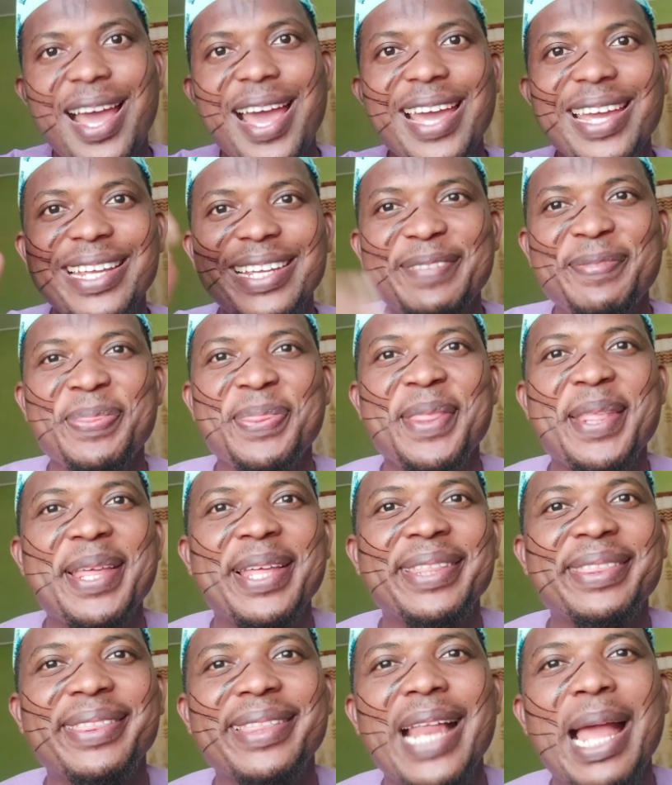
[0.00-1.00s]
Hi,
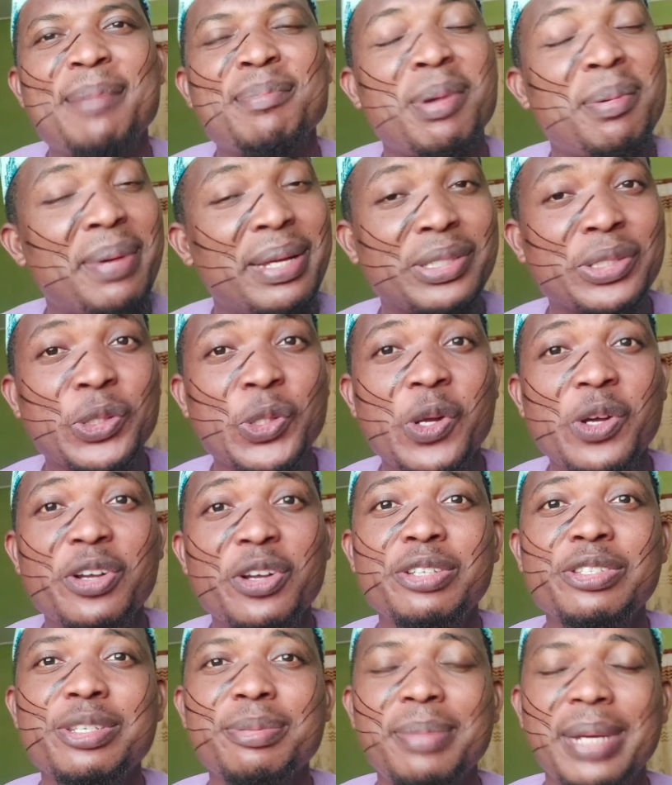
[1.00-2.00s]
I'm about to
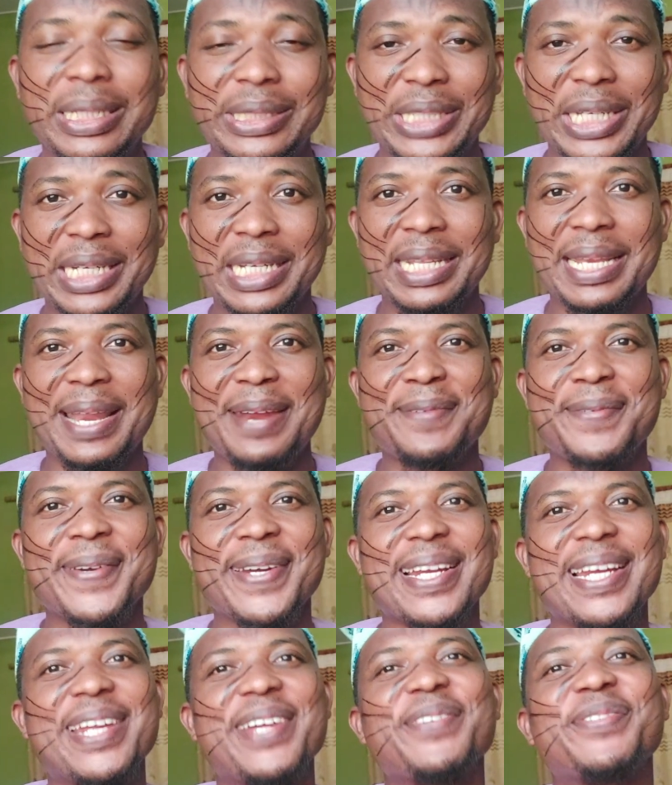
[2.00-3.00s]
welcome to my channel
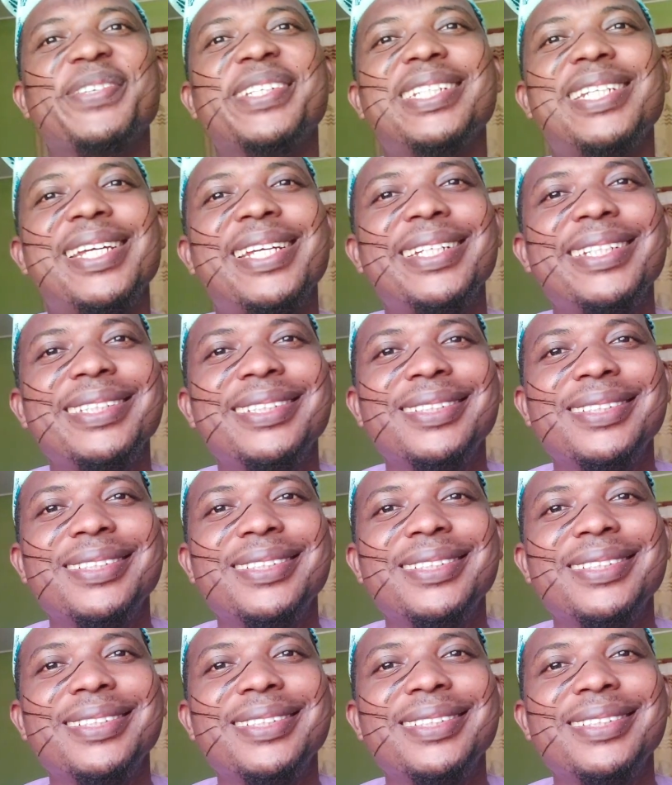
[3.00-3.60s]
Africa Every Day.